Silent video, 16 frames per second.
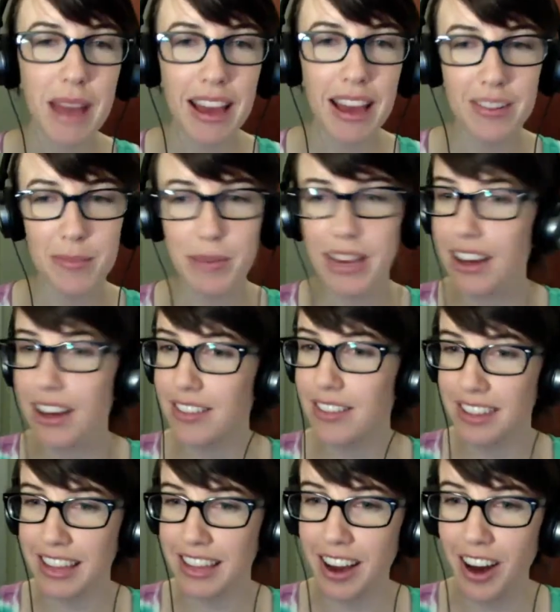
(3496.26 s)
amazing
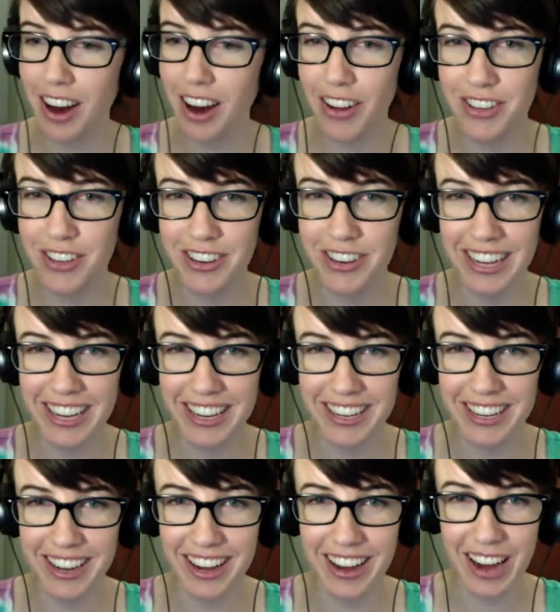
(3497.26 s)
because the
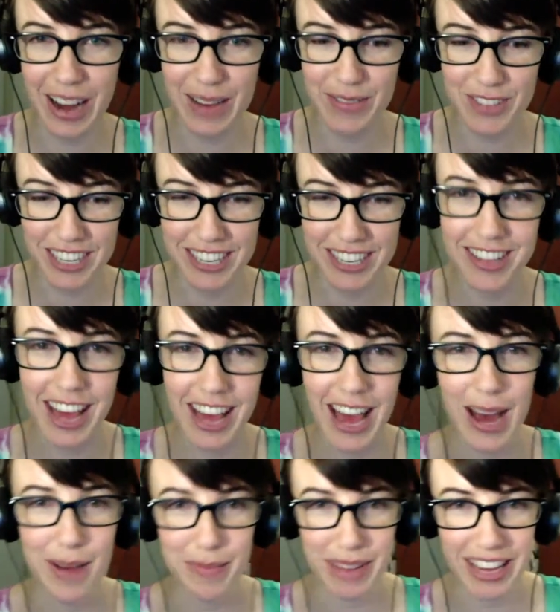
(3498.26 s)
alternate option is
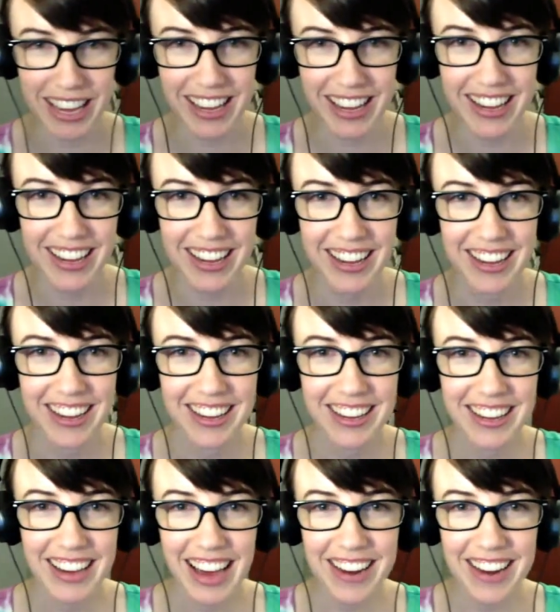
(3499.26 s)
Abby.
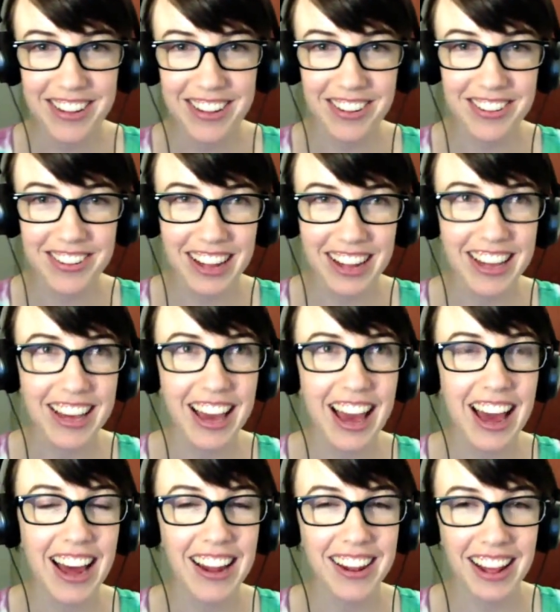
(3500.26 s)
And so it's like,
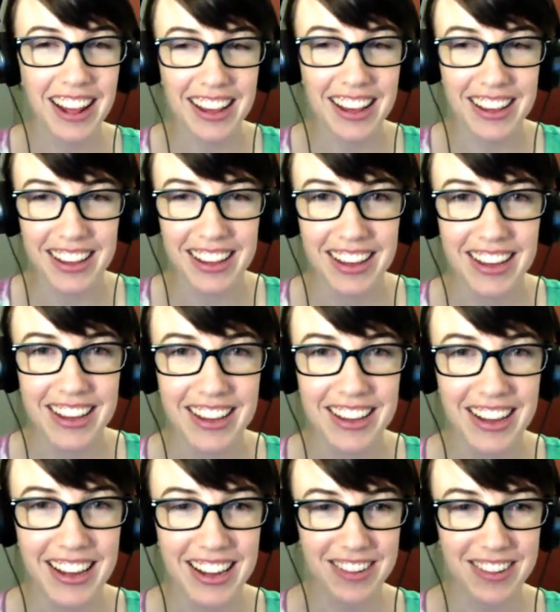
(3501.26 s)

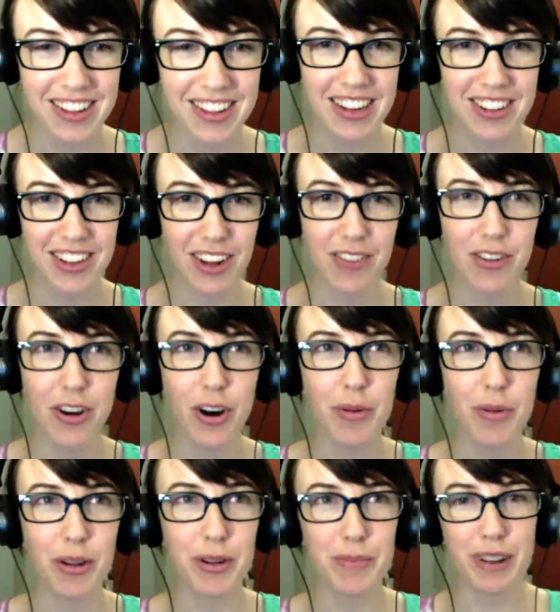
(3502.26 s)
it's so
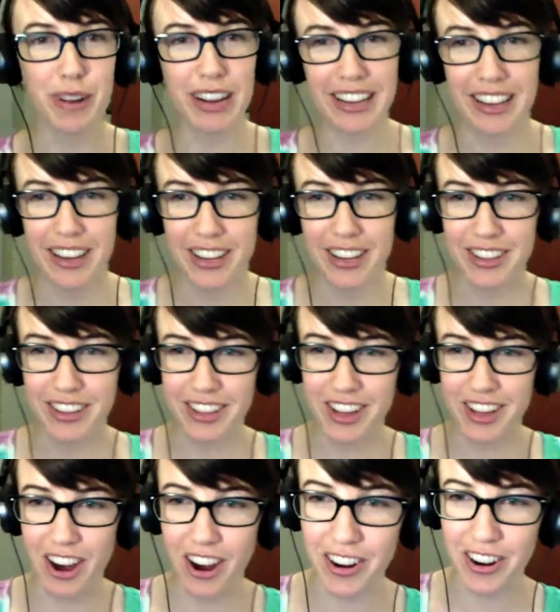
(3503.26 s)
noble to bring
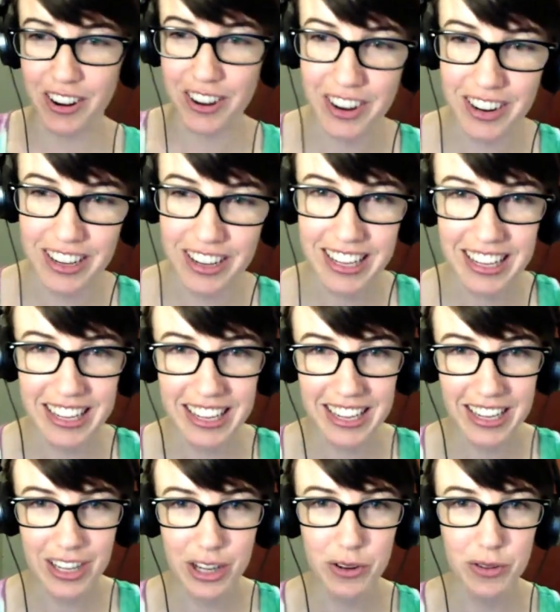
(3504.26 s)
Carter,
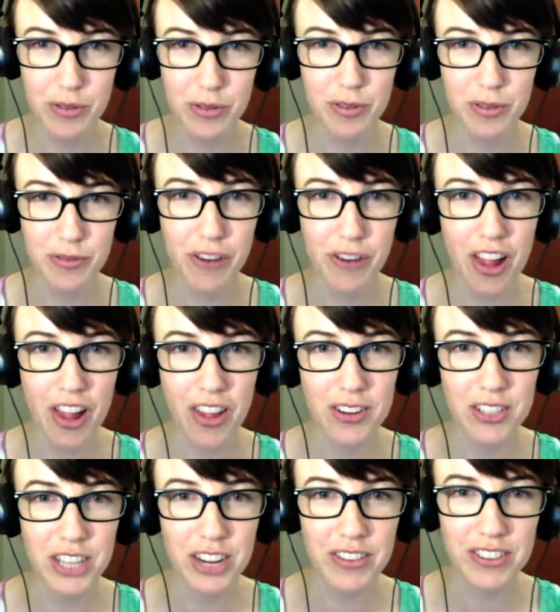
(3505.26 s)
he who
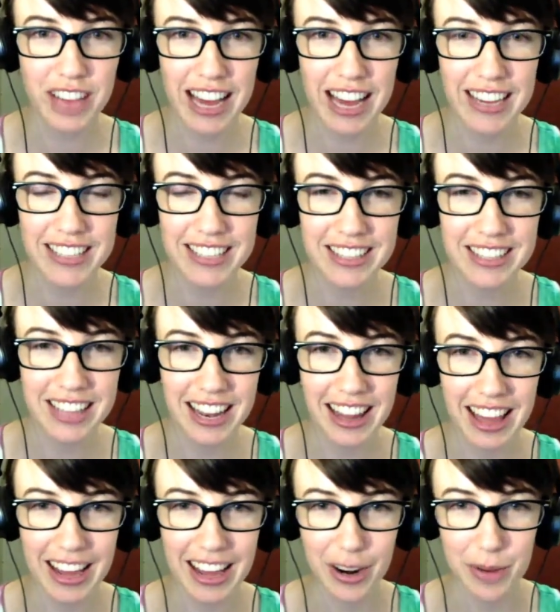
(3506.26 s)
followed Jeff Kent and
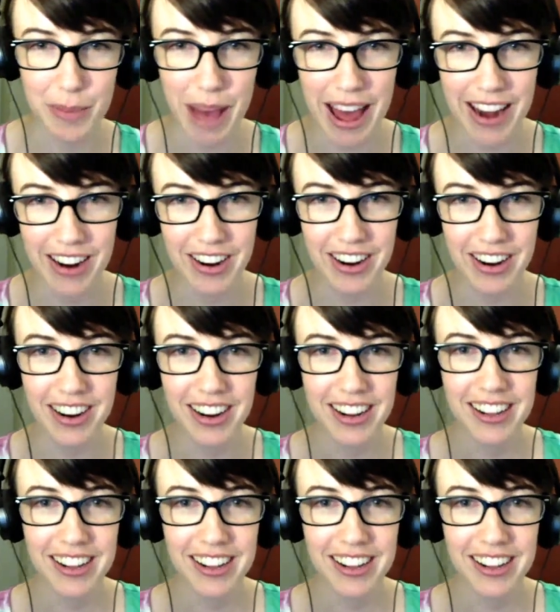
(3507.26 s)
then later Penner,